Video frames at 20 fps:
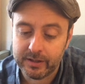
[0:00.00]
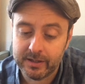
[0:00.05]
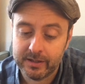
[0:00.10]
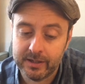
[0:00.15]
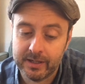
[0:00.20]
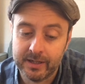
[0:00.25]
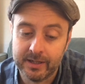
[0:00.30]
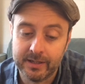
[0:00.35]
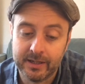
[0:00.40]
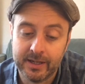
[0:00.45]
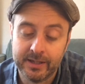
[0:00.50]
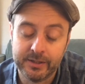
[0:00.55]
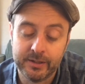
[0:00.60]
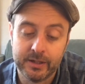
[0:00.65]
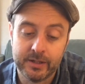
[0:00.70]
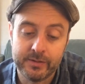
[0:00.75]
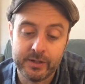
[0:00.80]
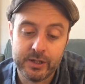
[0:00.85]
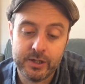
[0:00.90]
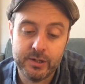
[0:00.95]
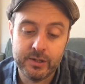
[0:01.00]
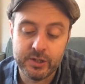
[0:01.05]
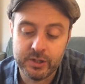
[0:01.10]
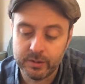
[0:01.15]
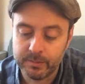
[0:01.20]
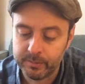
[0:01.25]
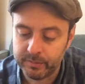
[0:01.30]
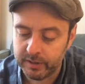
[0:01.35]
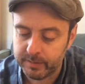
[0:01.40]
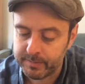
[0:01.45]
I don't have a huge
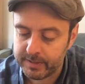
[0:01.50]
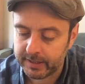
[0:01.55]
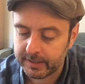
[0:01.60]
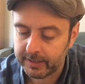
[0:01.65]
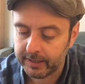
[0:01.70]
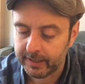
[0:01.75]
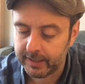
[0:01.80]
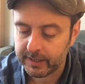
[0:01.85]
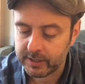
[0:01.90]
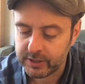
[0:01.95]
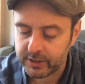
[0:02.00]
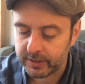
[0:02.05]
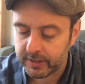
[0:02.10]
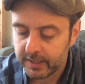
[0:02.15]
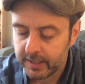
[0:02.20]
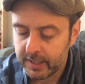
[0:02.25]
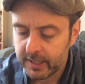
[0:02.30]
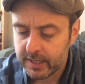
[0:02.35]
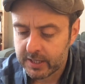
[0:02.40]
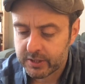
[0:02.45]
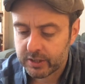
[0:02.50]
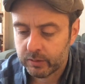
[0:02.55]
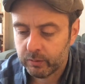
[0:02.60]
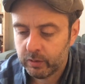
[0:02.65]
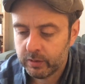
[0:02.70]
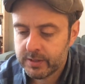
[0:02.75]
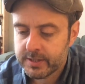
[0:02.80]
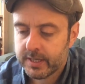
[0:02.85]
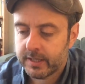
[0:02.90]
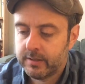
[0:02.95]
number in my collection. So the
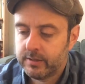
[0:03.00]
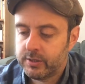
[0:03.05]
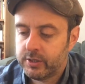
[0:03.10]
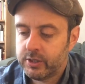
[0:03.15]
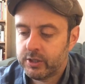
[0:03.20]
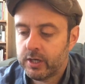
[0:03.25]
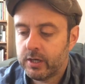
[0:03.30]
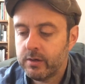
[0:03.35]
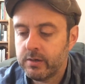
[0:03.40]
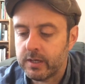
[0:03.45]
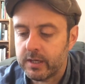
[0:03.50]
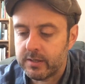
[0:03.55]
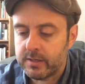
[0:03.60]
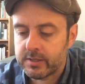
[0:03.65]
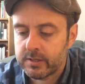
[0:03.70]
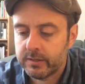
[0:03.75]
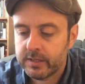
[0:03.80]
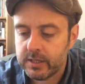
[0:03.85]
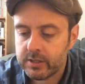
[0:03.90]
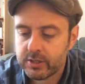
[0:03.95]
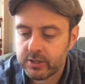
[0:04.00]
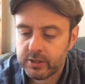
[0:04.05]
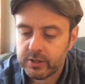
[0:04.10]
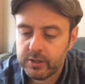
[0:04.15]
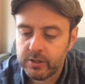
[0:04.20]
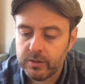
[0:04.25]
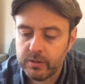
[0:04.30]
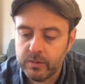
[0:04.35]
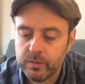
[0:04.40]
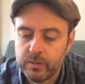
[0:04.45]
ones I can show you, there's only
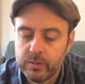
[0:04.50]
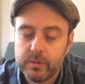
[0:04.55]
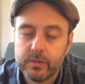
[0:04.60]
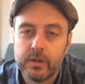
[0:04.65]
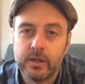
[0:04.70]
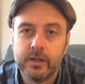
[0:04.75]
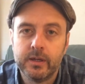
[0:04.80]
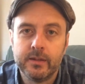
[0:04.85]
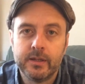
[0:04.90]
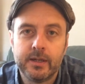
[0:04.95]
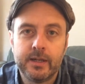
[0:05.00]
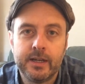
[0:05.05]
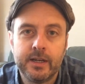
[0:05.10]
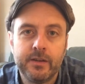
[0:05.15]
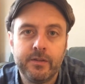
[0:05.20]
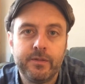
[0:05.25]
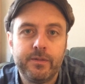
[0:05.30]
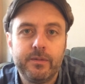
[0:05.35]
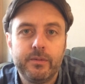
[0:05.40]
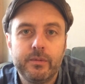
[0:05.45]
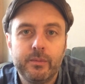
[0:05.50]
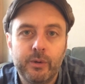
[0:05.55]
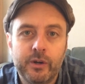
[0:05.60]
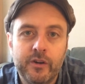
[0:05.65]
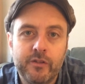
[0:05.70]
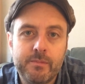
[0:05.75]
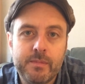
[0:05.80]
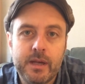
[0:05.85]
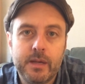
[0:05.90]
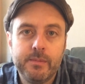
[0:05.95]
2 where
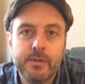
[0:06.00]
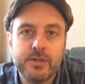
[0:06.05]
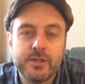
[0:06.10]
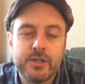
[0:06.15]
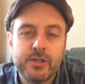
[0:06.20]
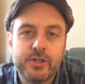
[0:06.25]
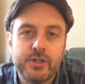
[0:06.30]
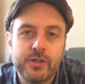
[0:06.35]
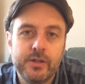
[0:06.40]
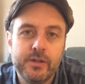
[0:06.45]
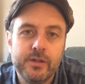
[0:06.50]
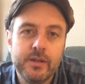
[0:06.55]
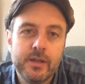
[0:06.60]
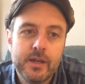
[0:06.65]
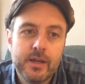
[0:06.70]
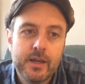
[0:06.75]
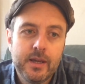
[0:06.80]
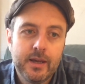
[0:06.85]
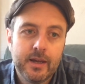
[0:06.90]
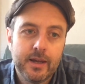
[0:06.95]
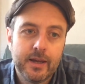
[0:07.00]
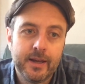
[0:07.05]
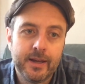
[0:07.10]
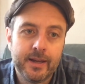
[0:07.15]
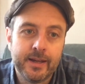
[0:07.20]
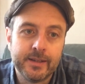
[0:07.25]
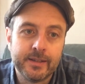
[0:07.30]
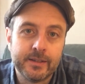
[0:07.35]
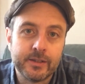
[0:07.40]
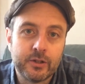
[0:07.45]
I've met a musician
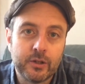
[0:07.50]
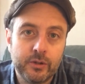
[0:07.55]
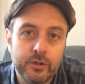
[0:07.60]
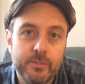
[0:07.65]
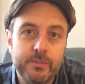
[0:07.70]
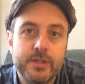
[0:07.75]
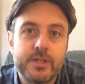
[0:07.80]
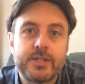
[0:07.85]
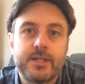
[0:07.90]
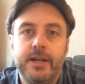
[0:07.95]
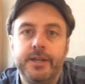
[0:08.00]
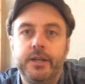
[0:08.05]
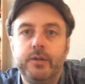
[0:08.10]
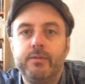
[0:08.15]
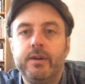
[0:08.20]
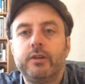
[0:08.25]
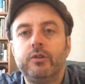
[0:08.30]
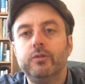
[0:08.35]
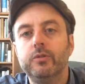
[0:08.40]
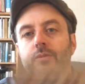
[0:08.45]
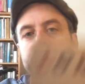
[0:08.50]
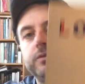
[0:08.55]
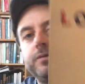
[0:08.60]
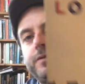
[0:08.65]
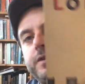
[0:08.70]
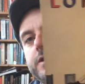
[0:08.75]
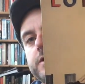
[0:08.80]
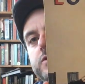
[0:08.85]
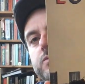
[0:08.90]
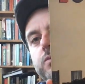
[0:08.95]
and got them to sign a record. The
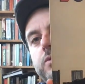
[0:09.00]
first